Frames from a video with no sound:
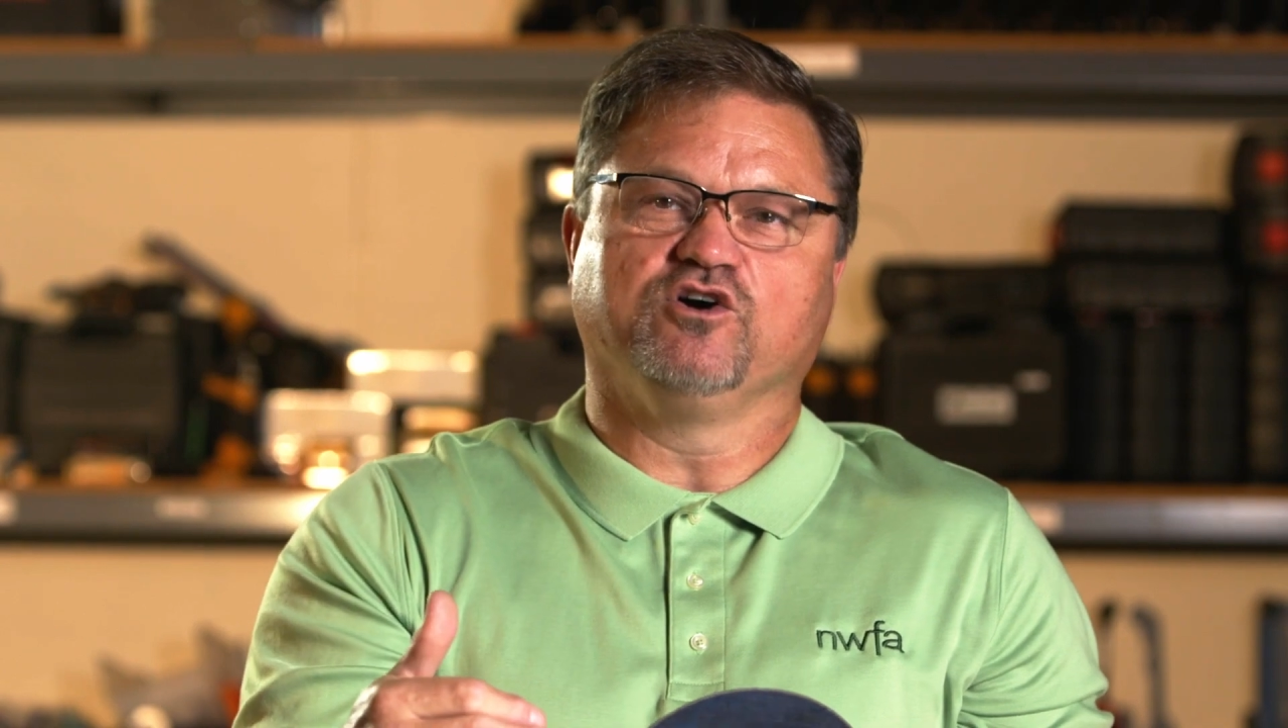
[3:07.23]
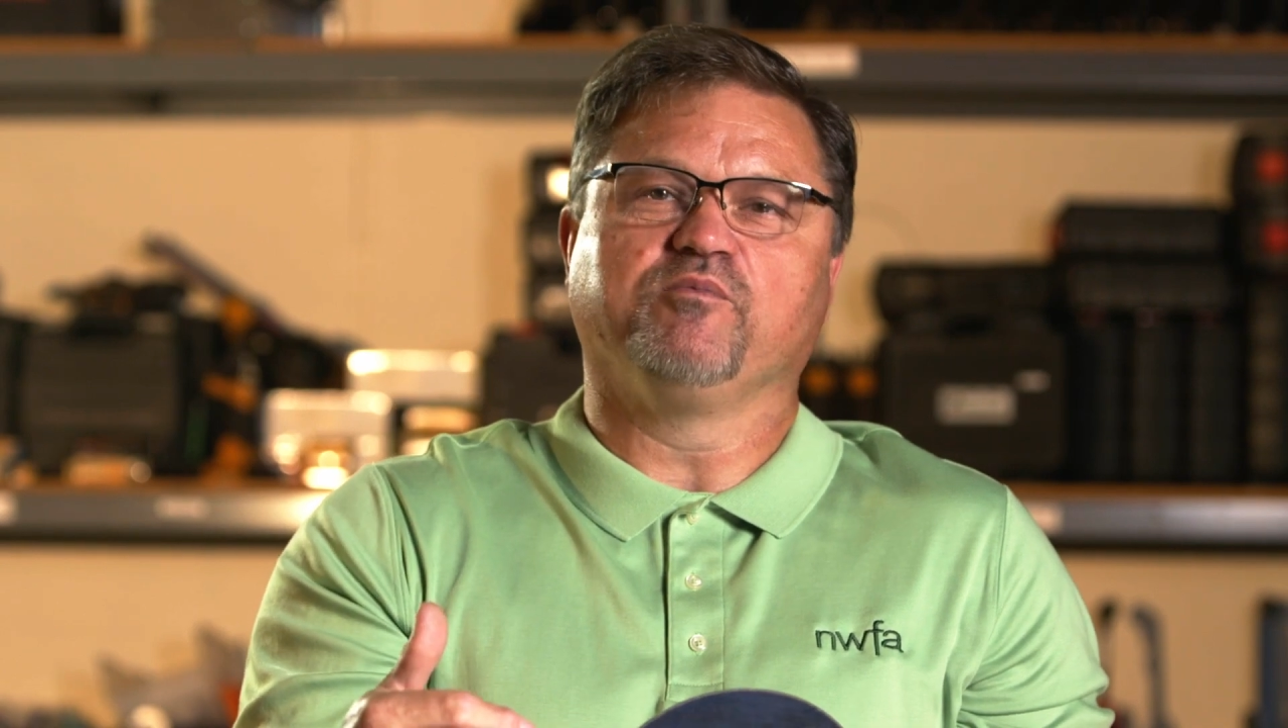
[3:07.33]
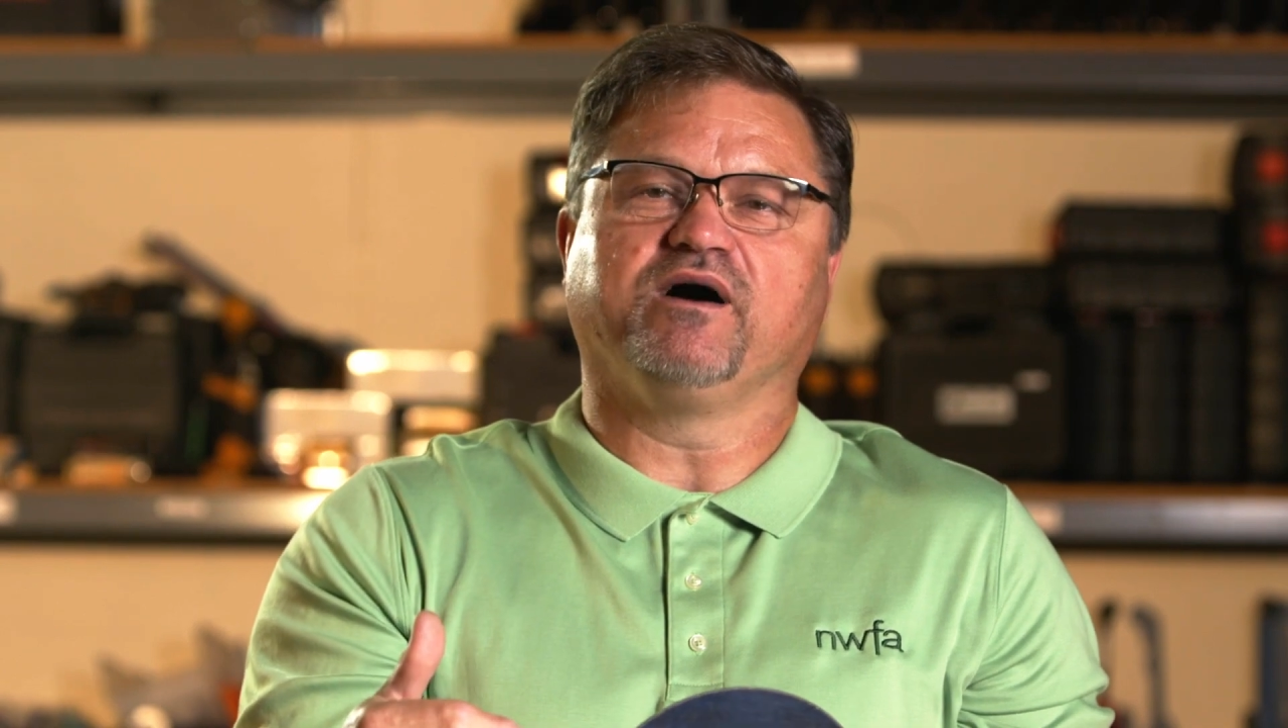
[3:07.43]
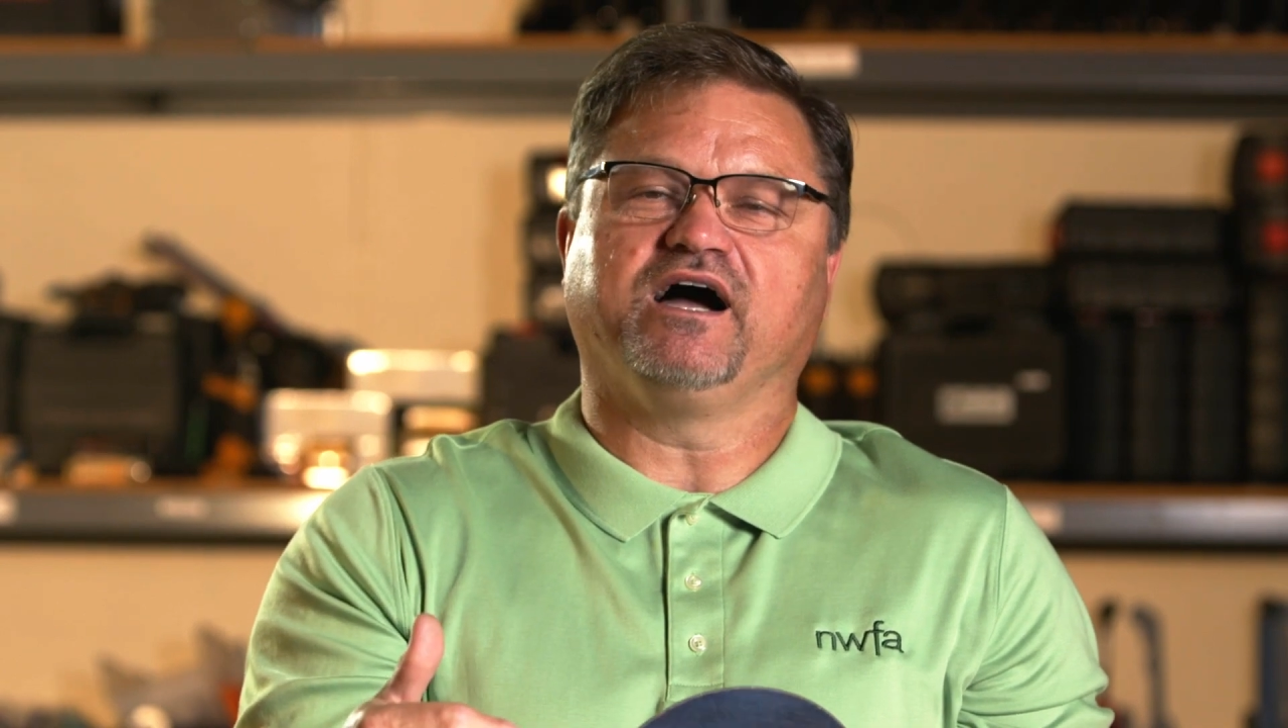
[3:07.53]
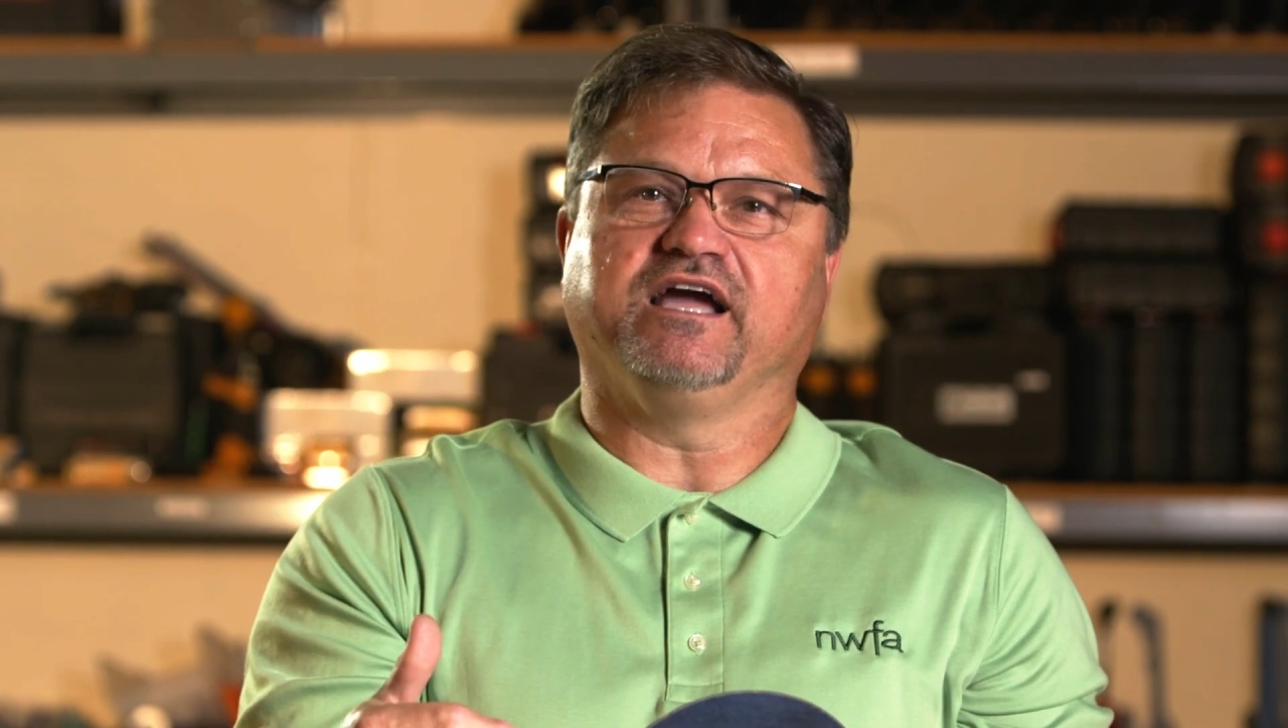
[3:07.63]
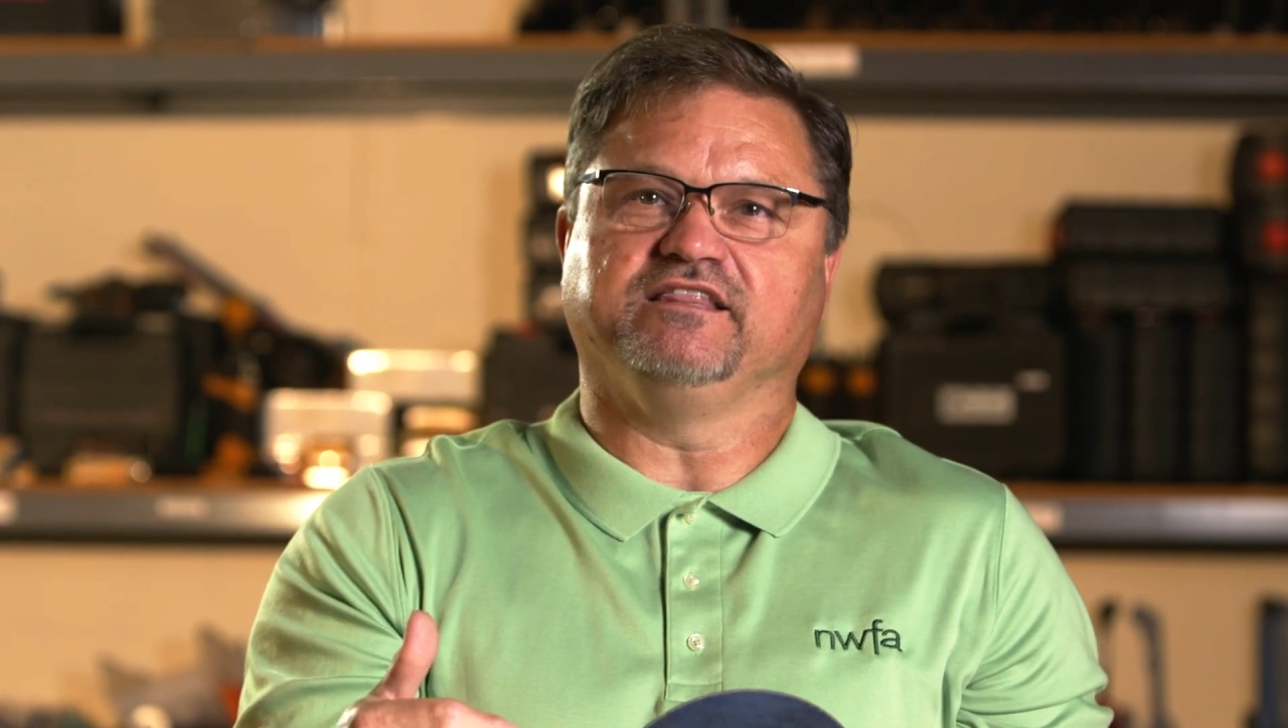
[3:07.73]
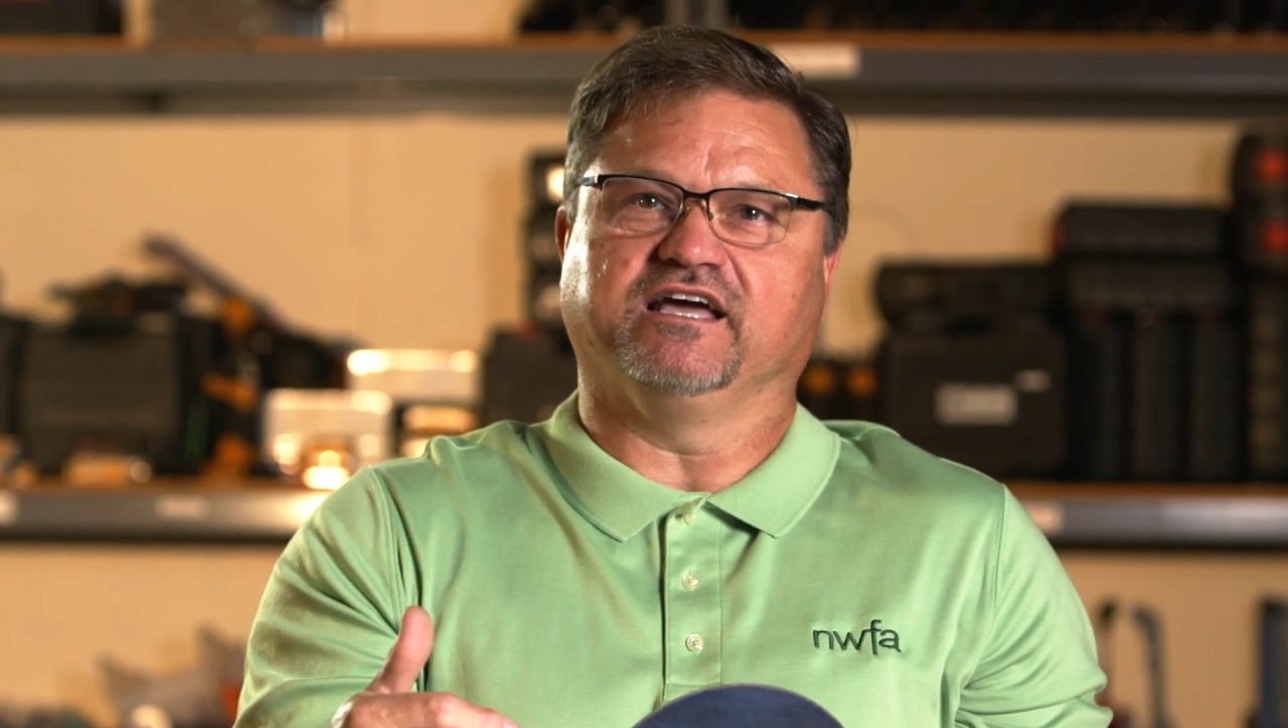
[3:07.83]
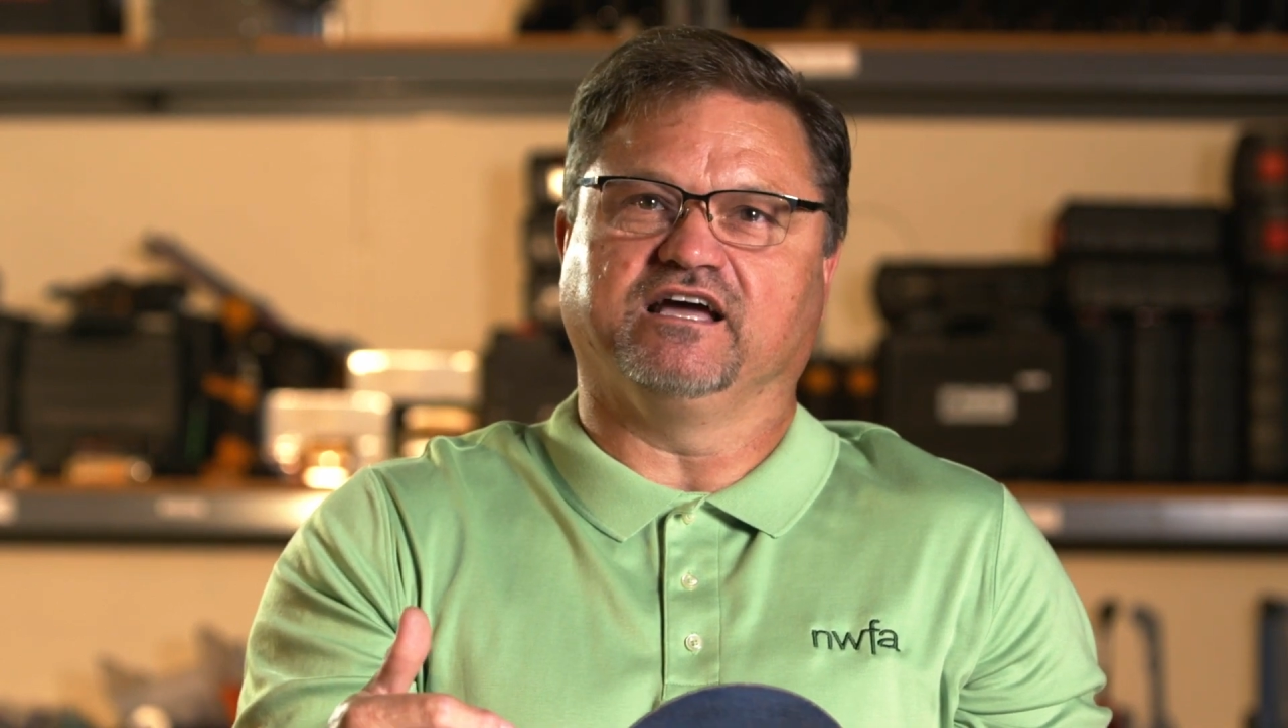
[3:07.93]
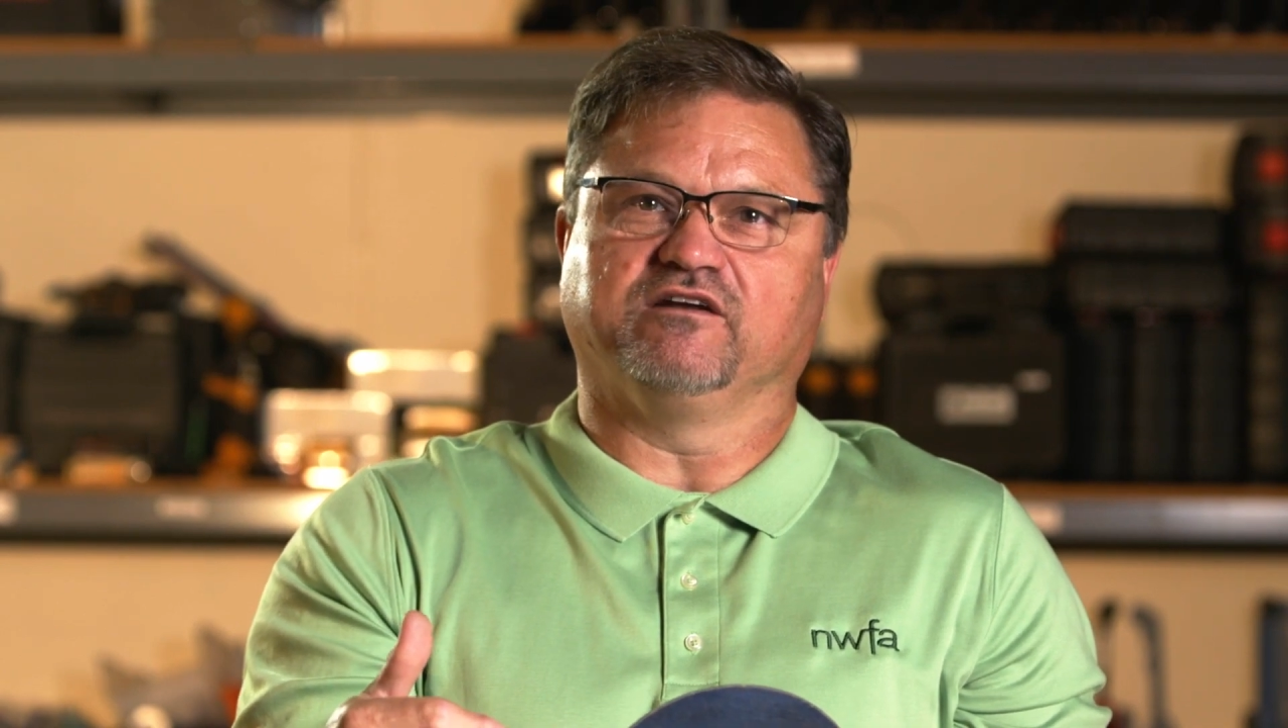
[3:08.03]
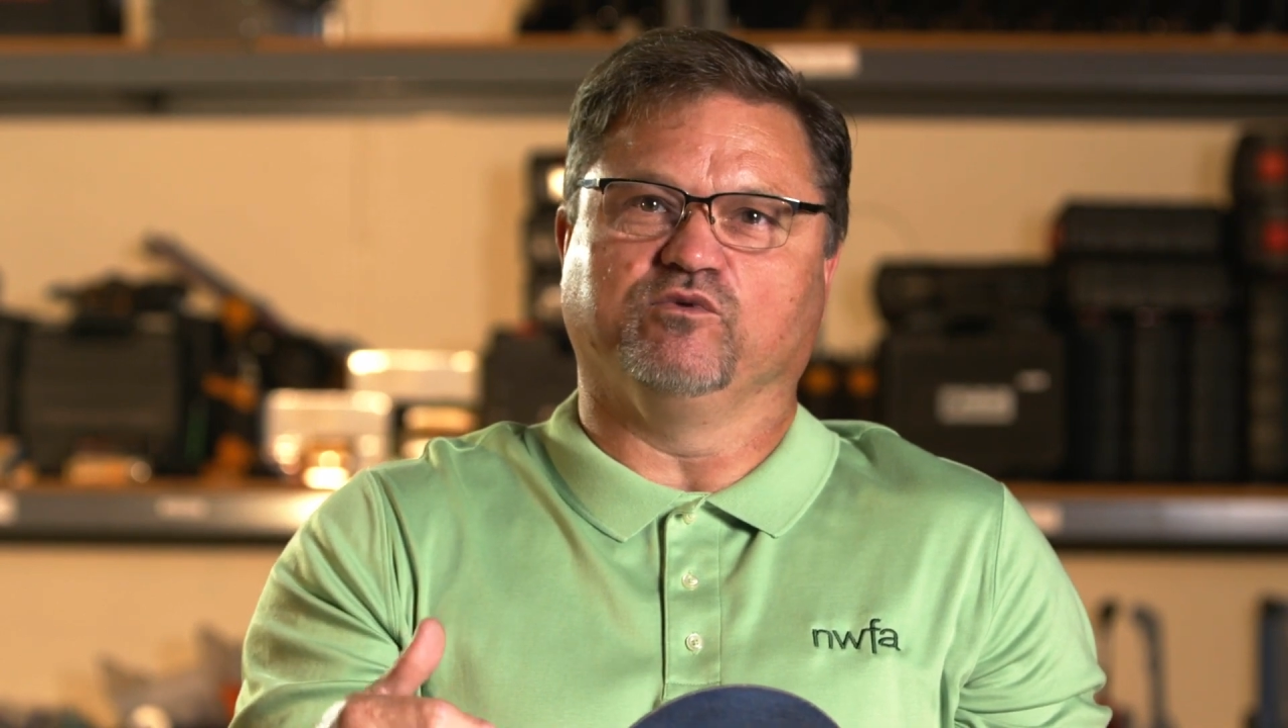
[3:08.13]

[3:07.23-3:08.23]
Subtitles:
go behind that